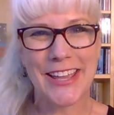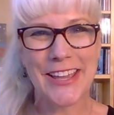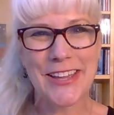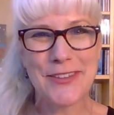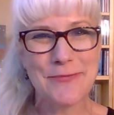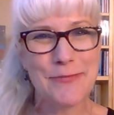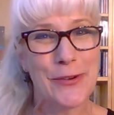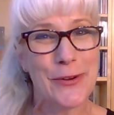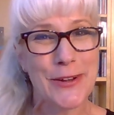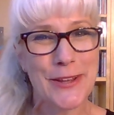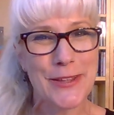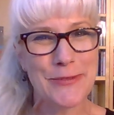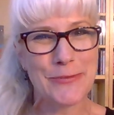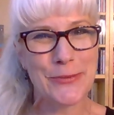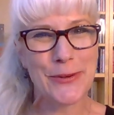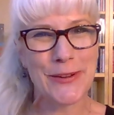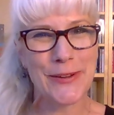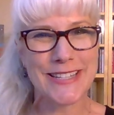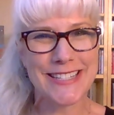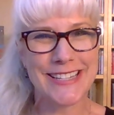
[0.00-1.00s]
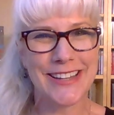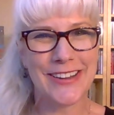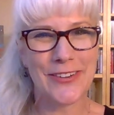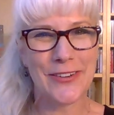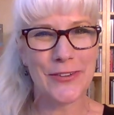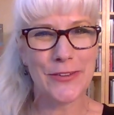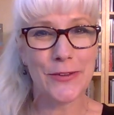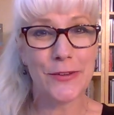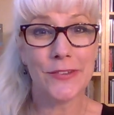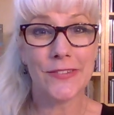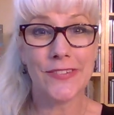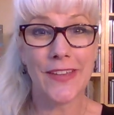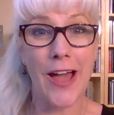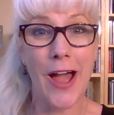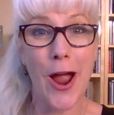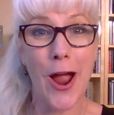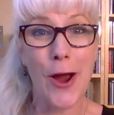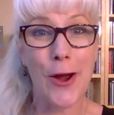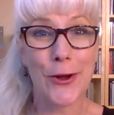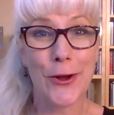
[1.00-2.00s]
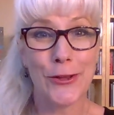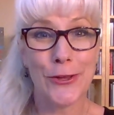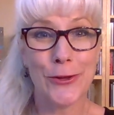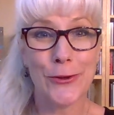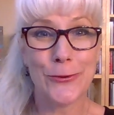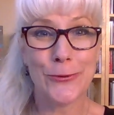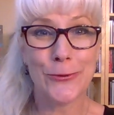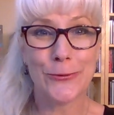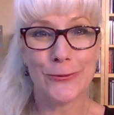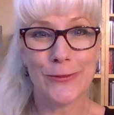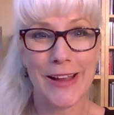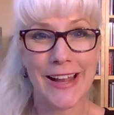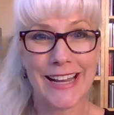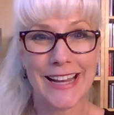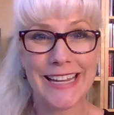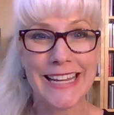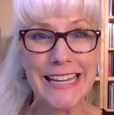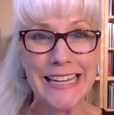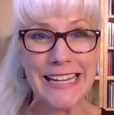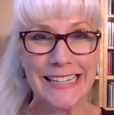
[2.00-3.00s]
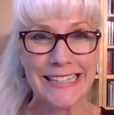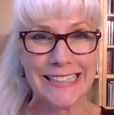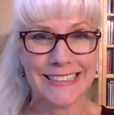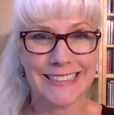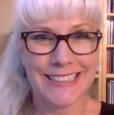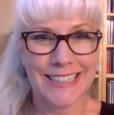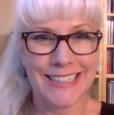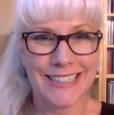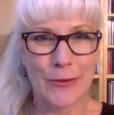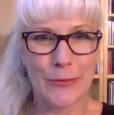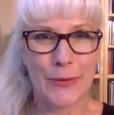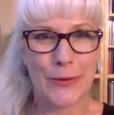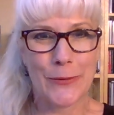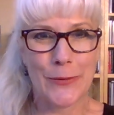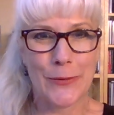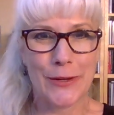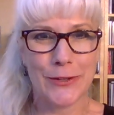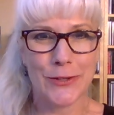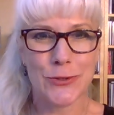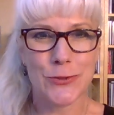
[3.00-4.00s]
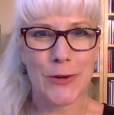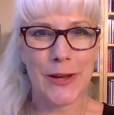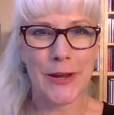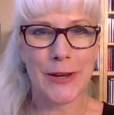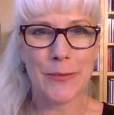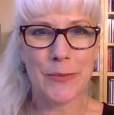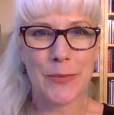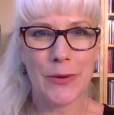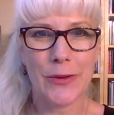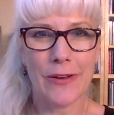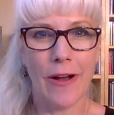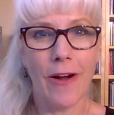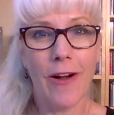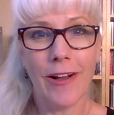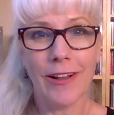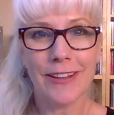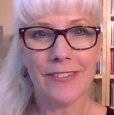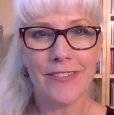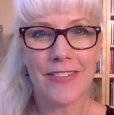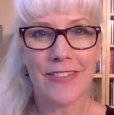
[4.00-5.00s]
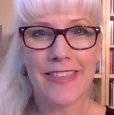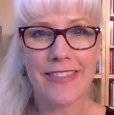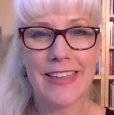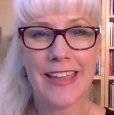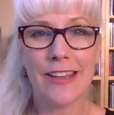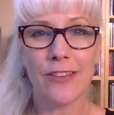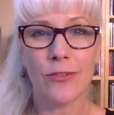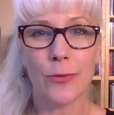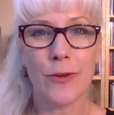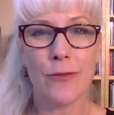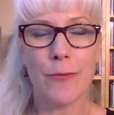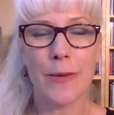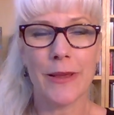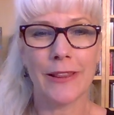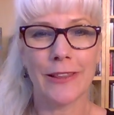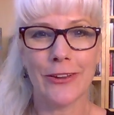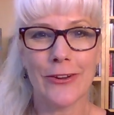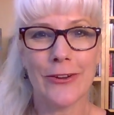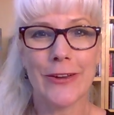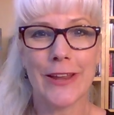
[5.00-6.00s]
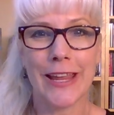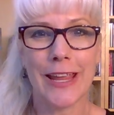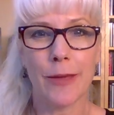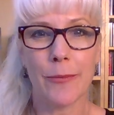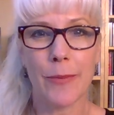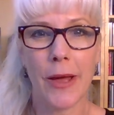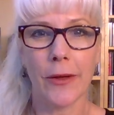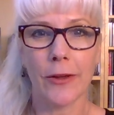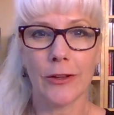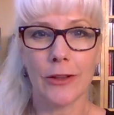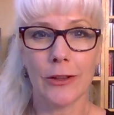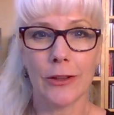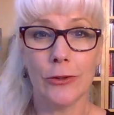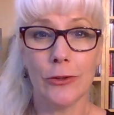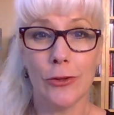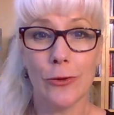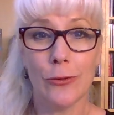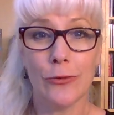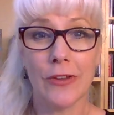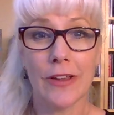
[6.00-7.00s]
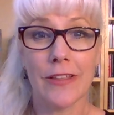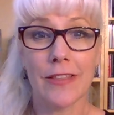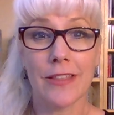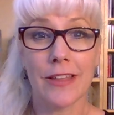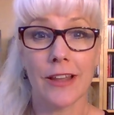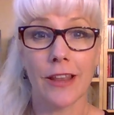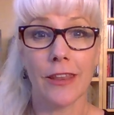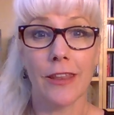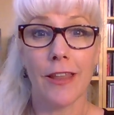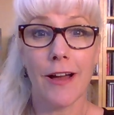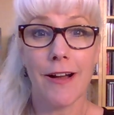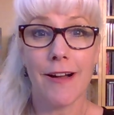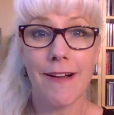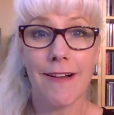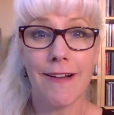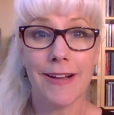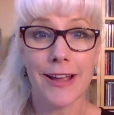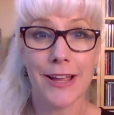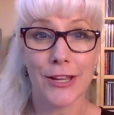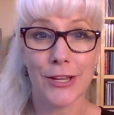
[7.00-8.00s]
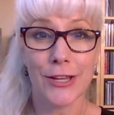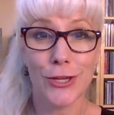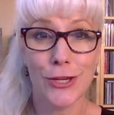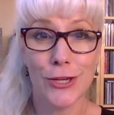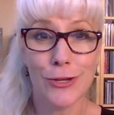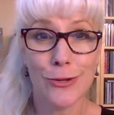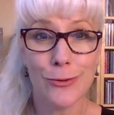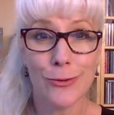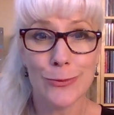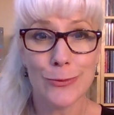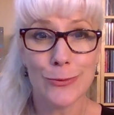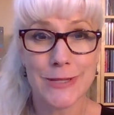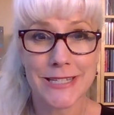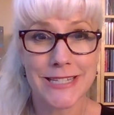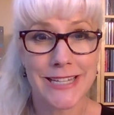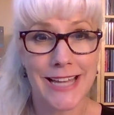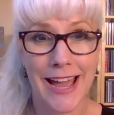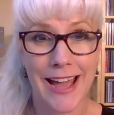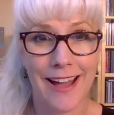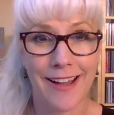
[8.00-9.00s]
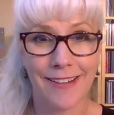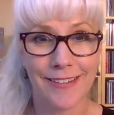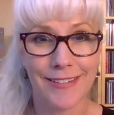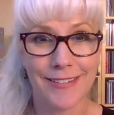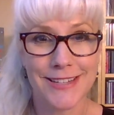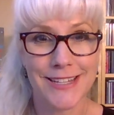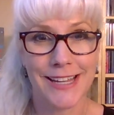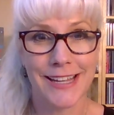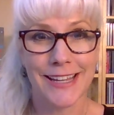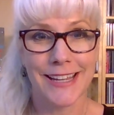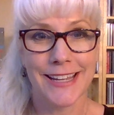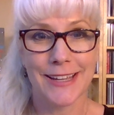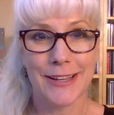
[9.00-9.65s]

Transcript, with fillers: Good morning, boys and girls. Are you ready? We're going to try to put all of the things we've been learning about using the long U sound